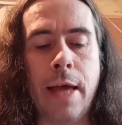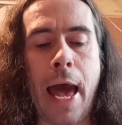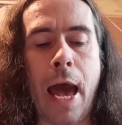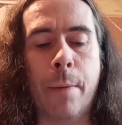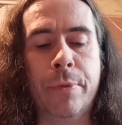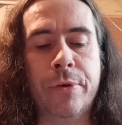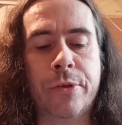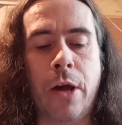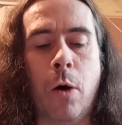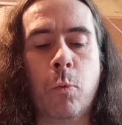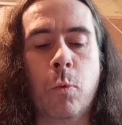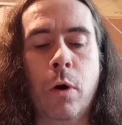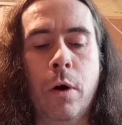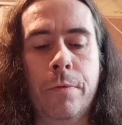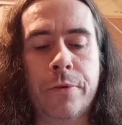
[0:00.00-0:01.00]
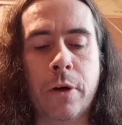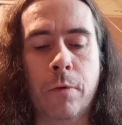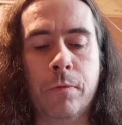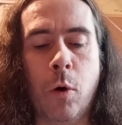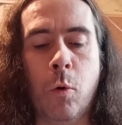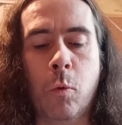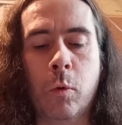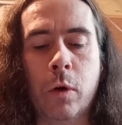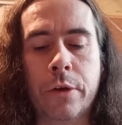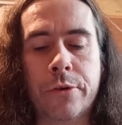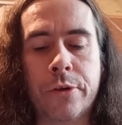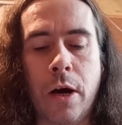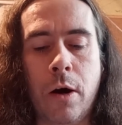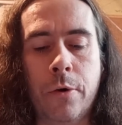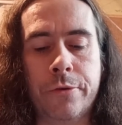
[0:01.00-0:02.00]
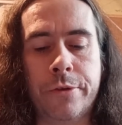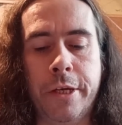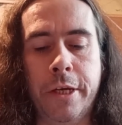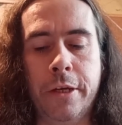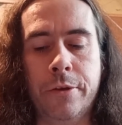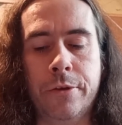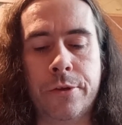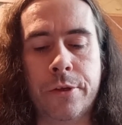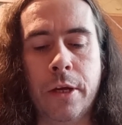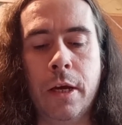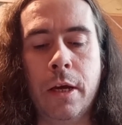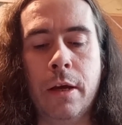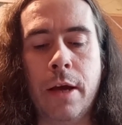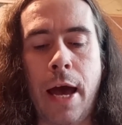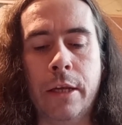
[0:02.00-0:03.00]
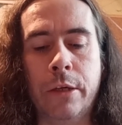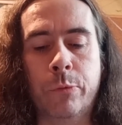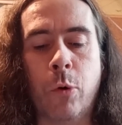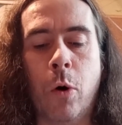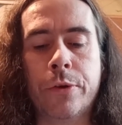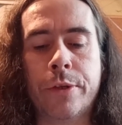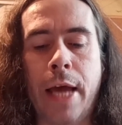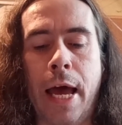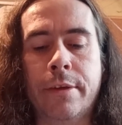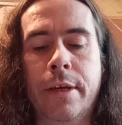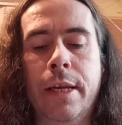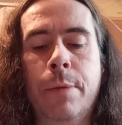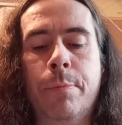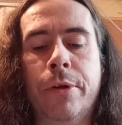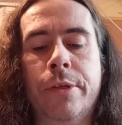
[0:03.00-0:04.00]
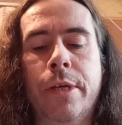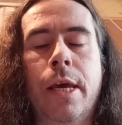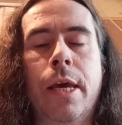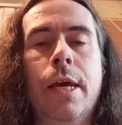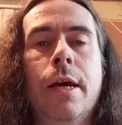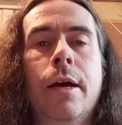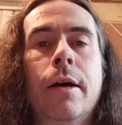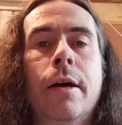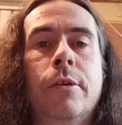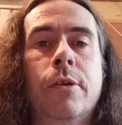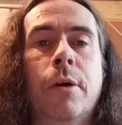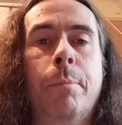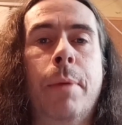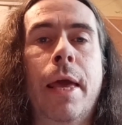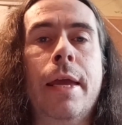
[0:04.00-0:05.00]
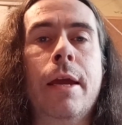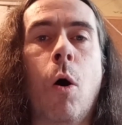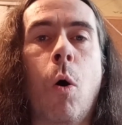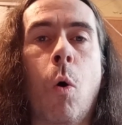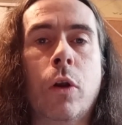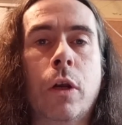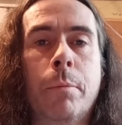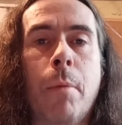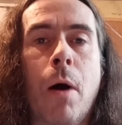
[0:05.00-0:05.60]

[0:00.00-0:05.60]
absolved of all charges, and was at liberty to be on